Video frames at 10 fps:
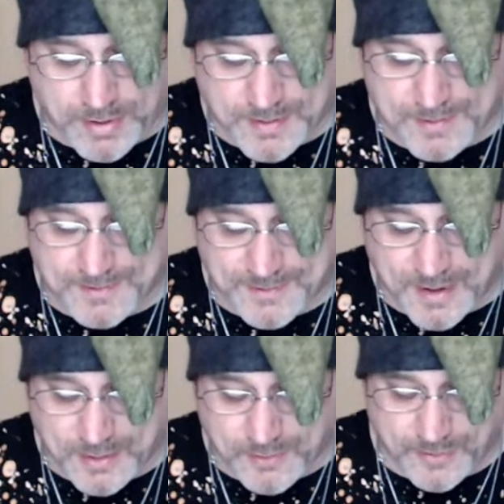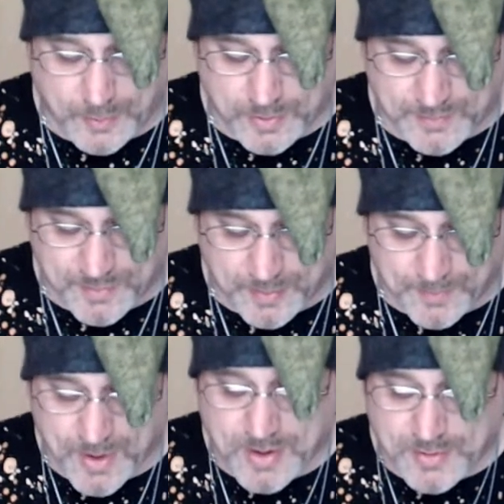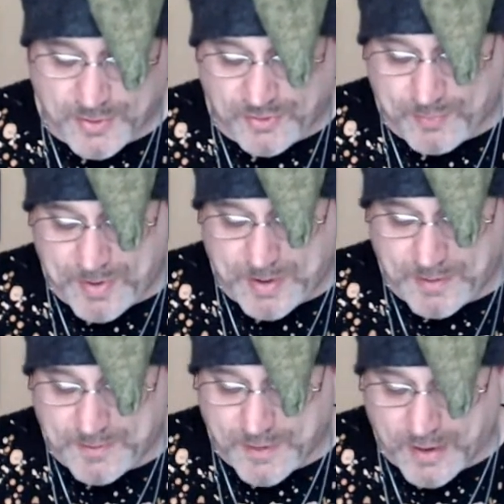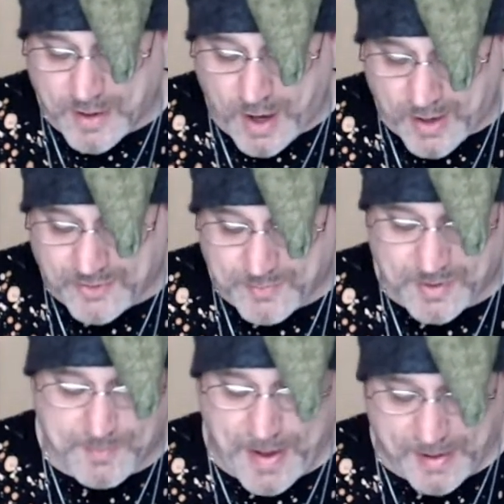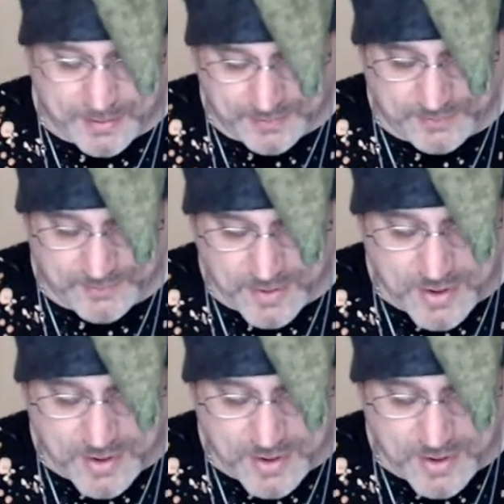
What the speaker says: in a state of equilibrium. This means a cosmic balance